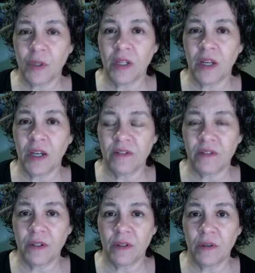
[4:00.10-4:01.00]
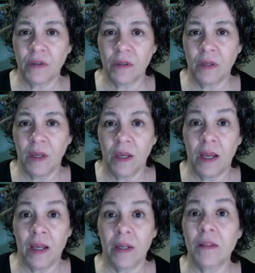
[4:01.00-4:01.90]
in the afternoon.
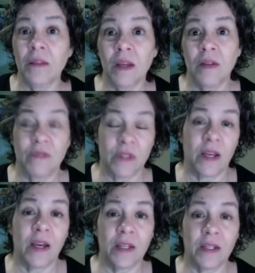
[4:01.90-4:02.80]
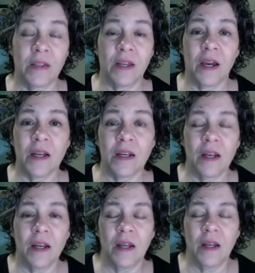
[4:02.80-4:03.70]
And I loved that. That
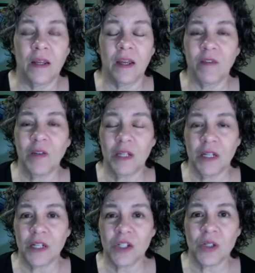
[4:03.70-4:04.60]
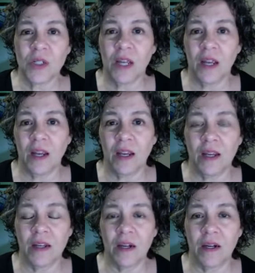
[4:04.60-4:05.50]
gave me an extra day
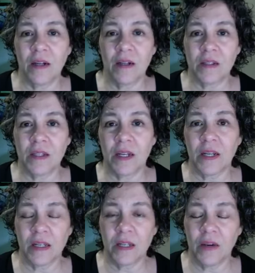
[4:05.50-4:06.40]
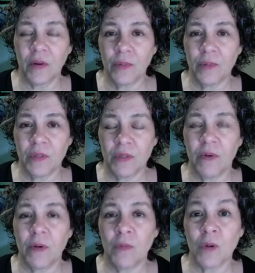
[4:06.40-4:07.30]
uh, that I could help
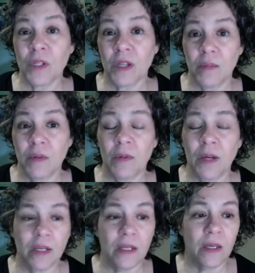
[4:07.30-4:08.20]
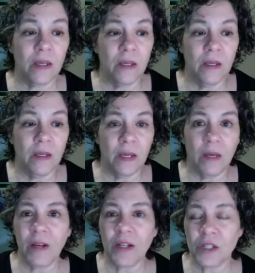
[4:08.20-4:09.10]
devote more time to writing. And
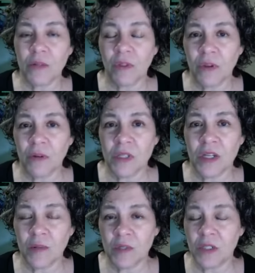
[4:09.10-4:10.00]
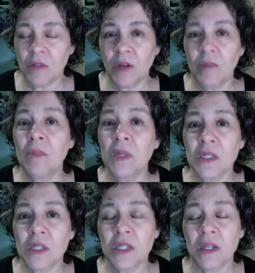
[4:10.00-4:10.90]
actually, with those times too, I
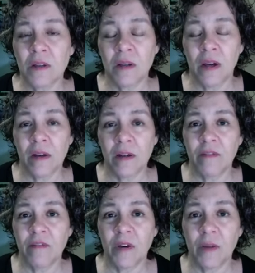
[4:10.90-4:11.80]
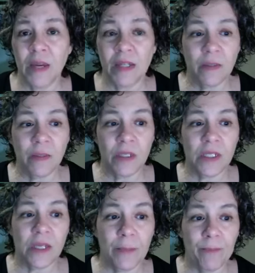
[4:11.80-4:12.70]
missed a lot of uh, bad commuting
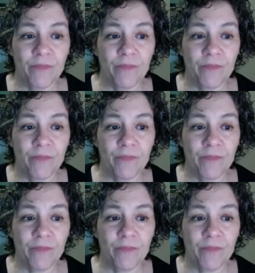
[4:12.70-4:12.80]
time.